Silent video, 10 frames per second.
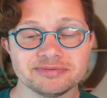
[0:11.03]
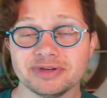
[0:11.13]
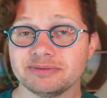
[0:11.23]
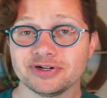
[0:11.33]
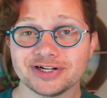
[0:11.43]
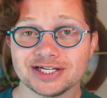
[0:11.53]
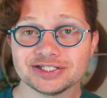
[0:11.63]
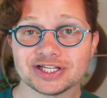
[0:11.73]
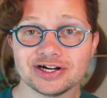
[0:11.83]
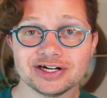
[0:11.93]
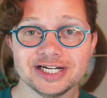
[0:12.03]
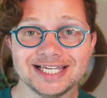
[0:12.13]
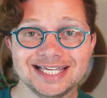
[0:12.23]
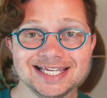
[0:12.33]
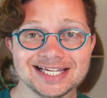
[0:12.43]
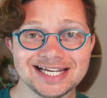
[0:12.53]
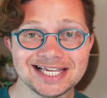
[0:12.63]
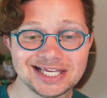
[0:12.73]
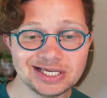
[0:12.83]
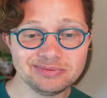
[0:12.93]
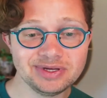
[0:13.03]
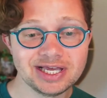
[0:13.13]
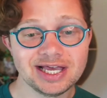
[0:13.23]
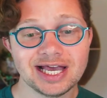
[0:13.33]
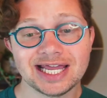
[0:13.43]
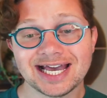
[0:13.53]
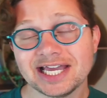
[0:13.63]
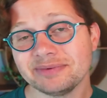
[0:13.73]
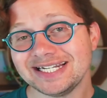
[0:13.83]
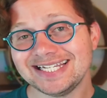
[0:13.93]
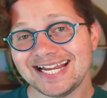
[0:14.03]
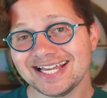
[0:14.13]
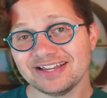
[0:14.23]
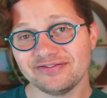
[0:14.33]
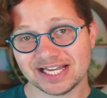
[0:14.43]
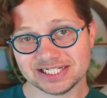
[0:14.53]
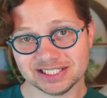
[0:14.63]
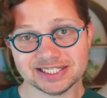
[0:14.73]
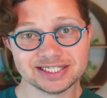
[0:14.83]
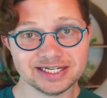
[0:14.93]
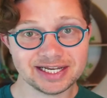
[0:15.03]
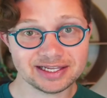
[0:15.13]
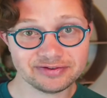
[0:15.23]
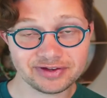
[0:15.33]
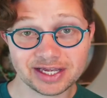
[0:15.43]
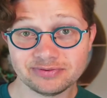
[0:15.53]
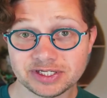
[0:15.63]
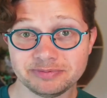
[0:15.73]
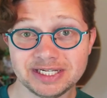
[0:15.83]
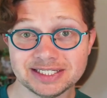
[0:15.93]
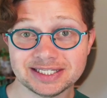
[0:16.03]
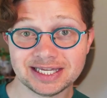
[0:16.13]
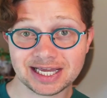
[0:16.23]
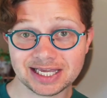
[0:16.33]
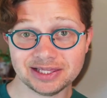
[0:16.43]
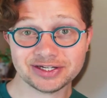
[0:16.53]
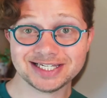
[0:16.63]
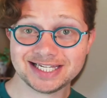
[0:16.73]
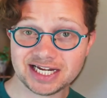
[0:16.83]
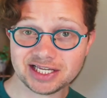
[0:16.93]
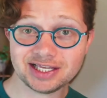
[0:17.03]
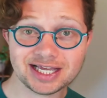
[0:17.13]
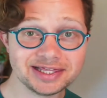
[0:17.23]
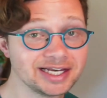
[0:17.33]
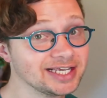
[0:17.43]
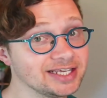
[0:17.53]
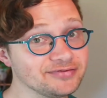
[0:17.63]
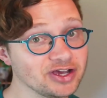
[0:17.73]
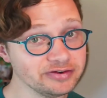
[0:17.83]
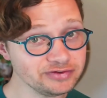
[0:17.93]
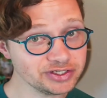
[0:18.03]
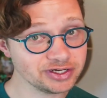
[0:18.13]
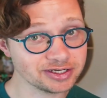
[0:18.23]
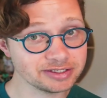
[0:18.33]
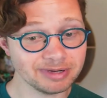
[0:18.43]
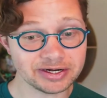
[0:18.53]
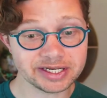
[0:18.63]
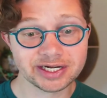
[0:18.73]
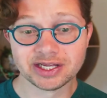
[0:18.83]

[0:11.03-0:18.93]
my pronouns are he and him, and I'm a data evangelist at Netlify, which means that I look at data and then I give conference talks about it.